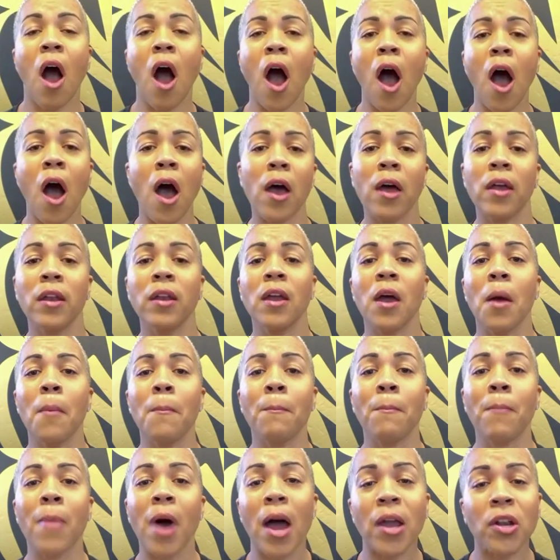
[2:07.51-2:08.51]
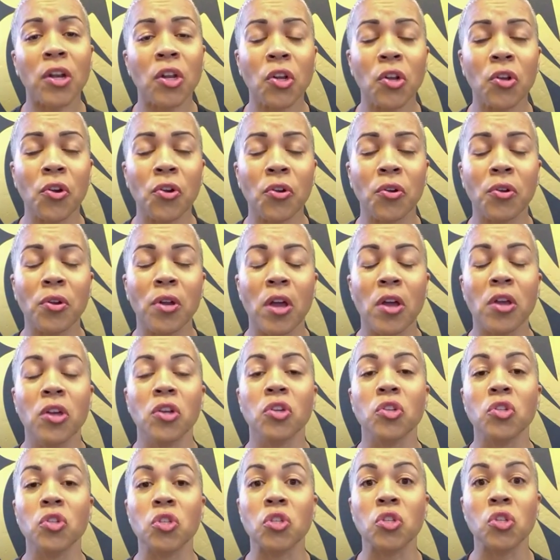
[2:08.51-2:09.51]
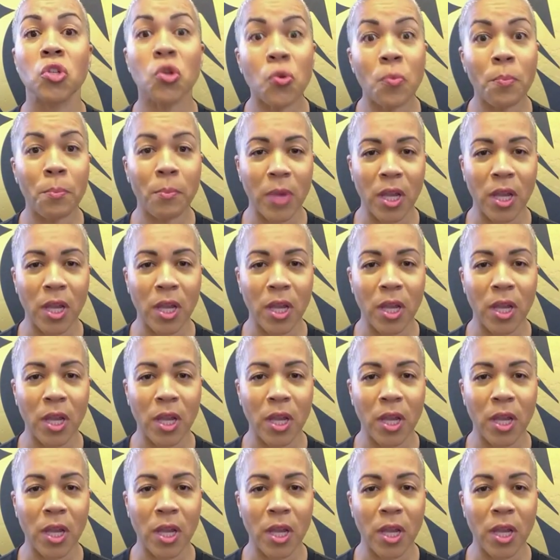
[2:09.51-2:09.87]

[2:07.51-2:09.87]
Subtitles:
on monitored Zoom